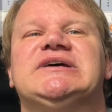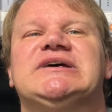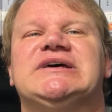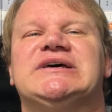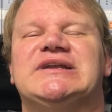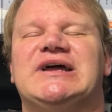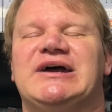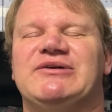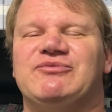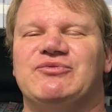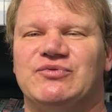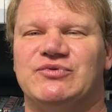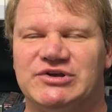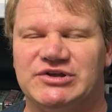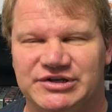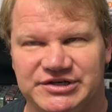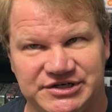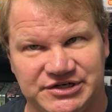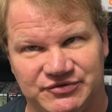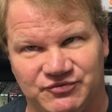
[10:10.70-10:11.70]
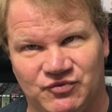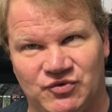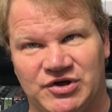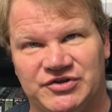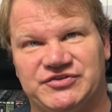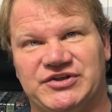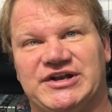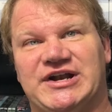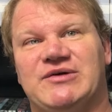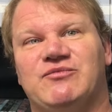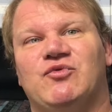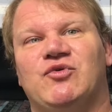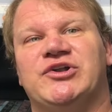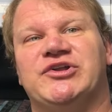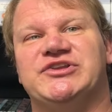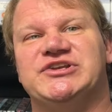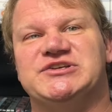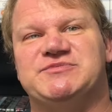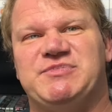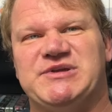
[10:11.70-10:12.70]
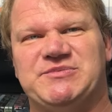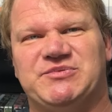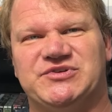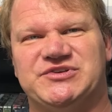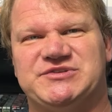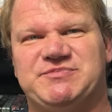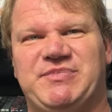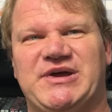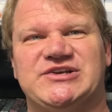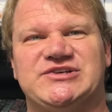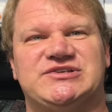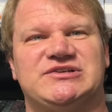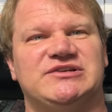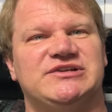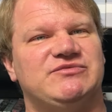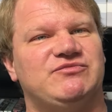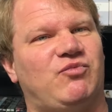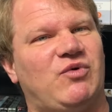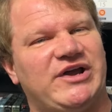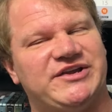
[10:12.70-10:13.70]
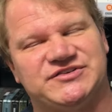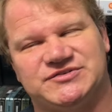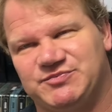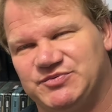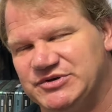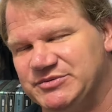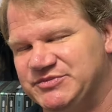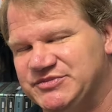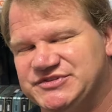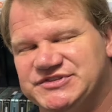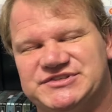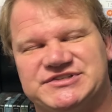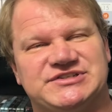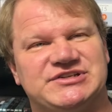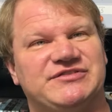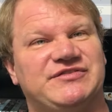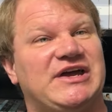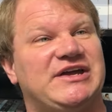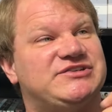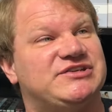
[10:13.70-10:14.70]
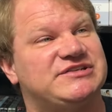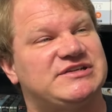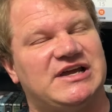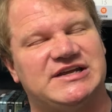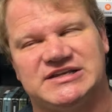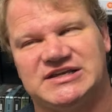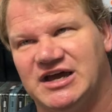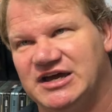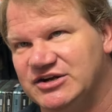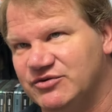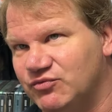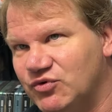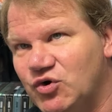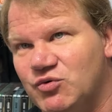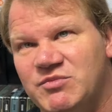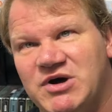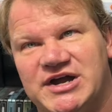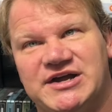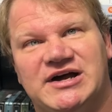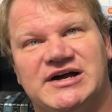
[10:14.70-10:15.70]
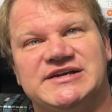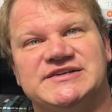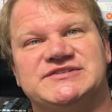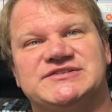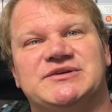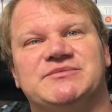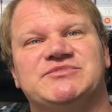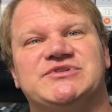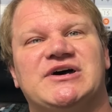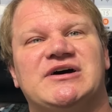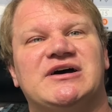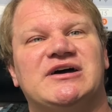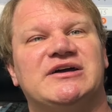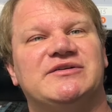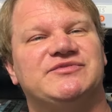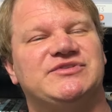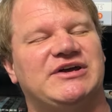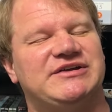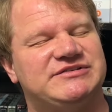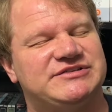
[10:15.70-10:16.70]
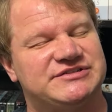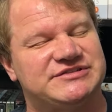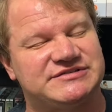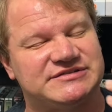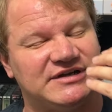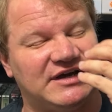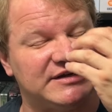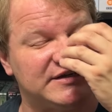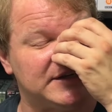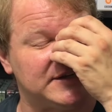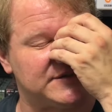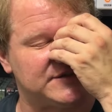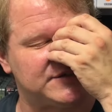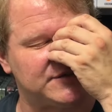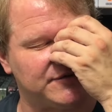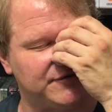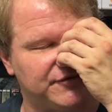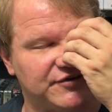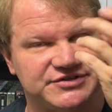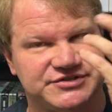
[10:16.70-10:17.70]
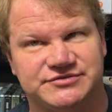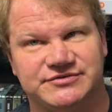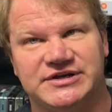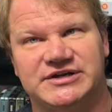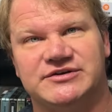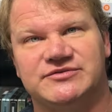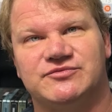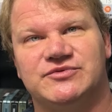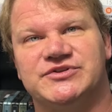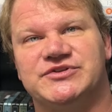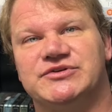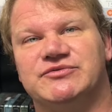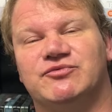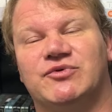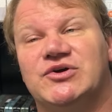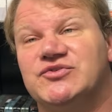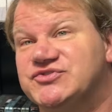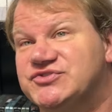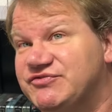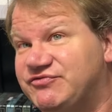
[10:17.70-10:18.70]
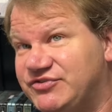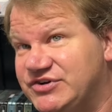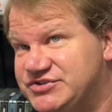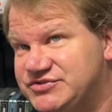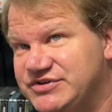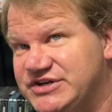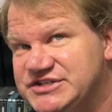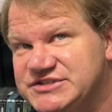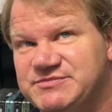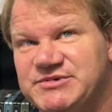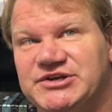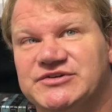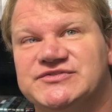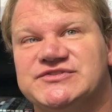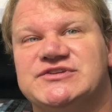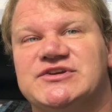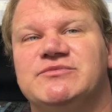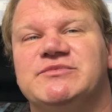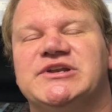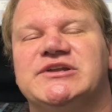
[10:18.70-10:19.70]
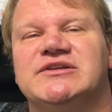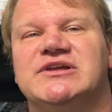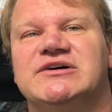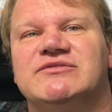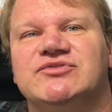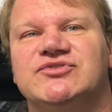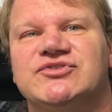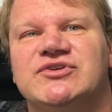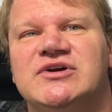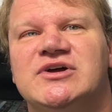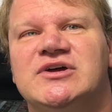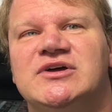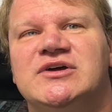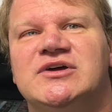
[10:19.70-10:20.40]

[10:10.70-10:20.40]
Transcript: And I really didn't want that. I'm one of these people, especially white supremacist stuff. I kind of roll my eyes sometimes. I get so frustrated with it. Rosa frustrates me on so many levels.